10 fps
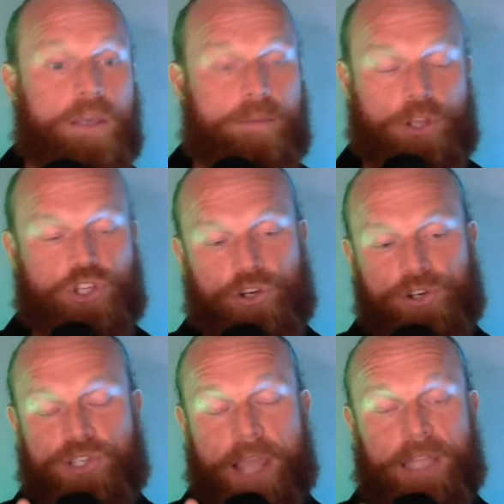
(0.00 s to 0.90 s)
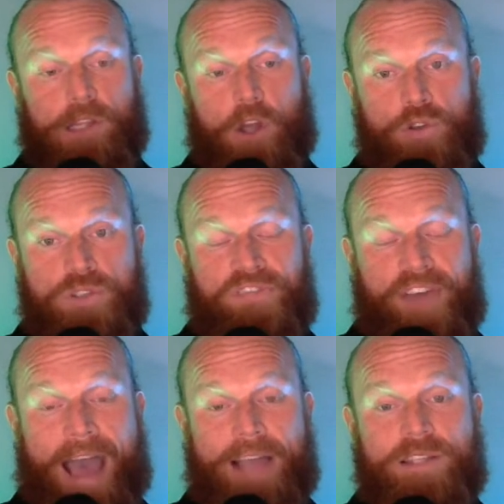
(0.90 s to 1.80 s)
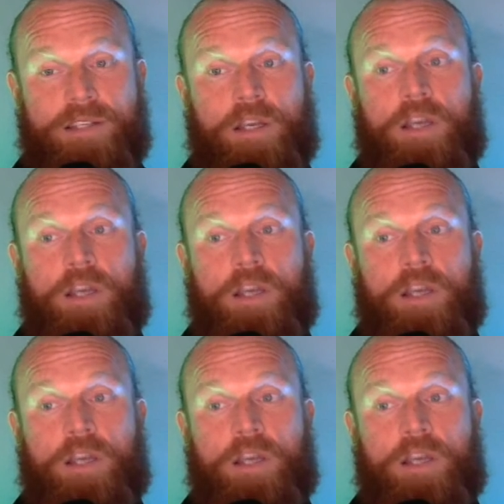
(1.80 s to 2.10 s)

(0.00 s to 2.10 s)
Make sure your site loads fast.